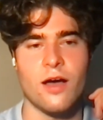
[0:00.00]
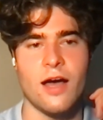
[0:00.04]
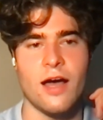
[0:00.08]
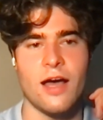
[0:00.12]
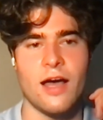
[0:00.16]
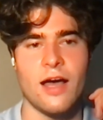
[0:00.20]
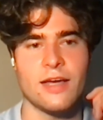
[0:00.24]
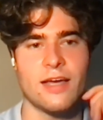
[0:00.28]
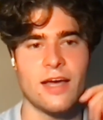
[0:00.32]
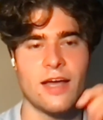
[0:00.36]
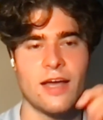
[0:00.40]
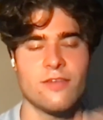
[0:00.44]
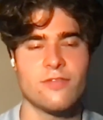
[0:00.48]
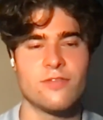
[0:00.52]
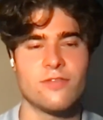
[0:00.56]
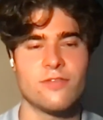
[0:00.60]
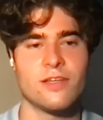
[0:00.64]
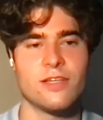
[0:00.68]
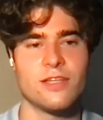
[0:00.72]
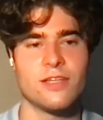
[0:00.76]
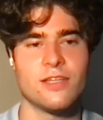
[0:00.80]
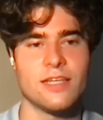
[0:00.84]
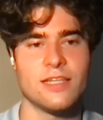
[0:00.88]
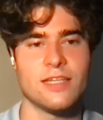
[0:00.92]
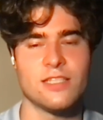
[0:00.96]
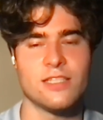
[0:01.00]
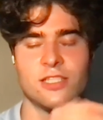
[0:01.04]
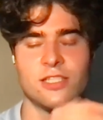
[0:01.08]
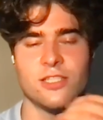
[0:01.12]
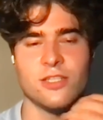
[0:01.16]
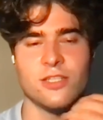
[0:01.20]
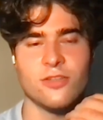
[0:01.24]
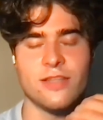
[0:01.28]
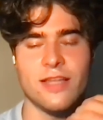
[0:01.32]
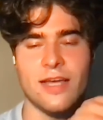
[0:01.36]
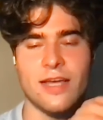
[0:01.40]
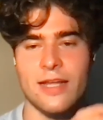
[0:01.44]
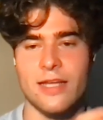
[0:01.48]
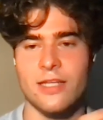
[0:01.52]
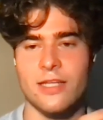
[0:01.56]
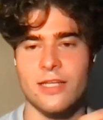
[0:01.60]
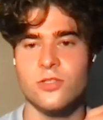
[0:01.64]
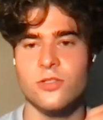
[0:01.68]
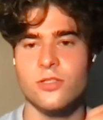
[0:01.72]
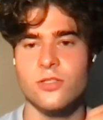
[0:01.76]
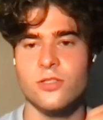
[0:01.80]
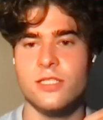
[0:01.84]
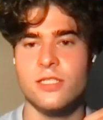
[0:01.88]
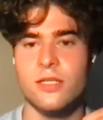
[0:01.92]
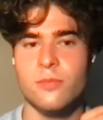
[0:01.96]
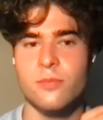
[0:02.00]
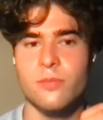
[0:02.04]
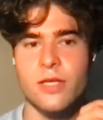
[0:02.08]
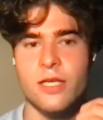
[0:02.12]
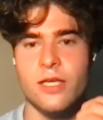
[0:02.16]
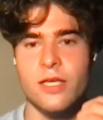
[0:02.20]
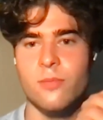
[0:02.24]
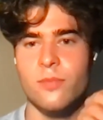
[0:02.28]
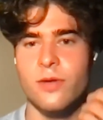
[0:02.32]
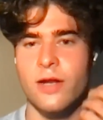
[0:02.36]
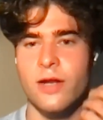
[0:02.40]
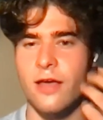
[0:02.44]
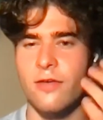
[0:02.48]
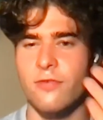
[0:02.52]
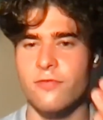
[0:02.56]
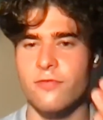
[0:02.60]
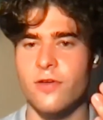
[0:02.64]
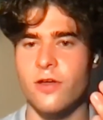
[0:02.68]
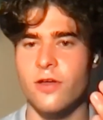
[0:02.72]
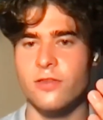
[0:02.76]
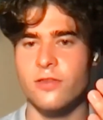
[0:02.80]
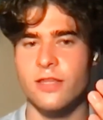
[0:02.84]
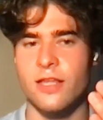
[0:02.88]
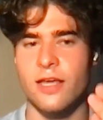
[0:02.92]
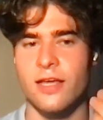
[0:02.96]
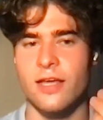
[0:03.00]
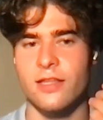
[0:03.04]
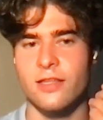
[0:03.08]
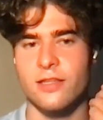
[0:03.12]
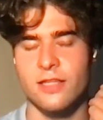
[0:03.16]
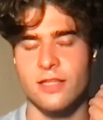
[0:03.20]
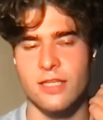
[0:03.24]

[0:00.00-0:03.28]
kind of instilled that interest in me, but I felt that